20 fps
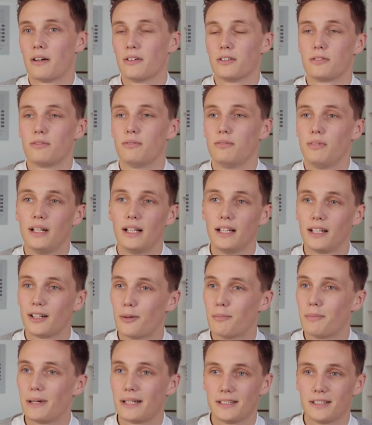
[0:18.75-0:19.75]
was really
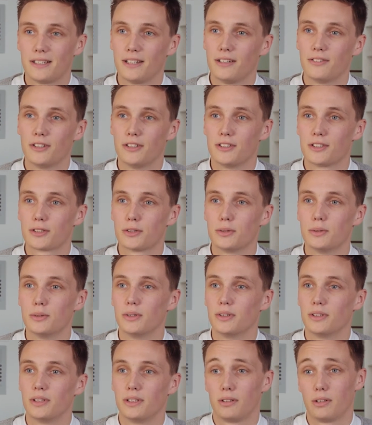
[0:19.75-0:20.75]
competitive at
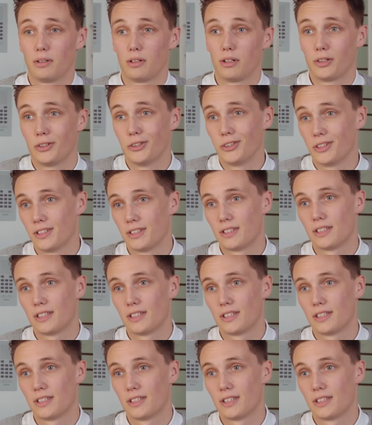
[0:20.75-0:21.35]
school and good at